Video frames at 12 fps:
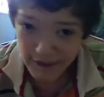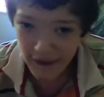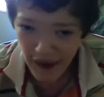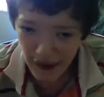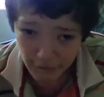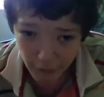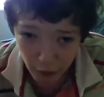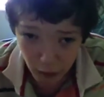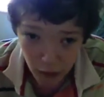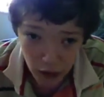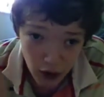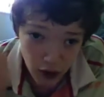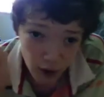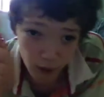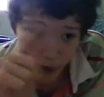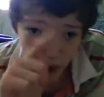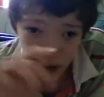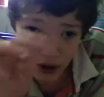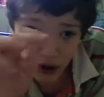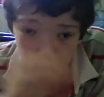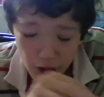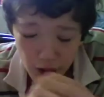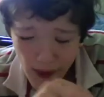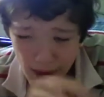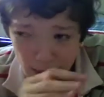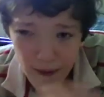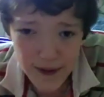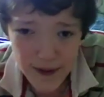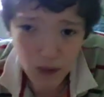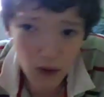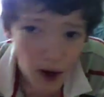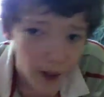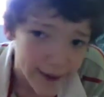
thankful, but the main reason why I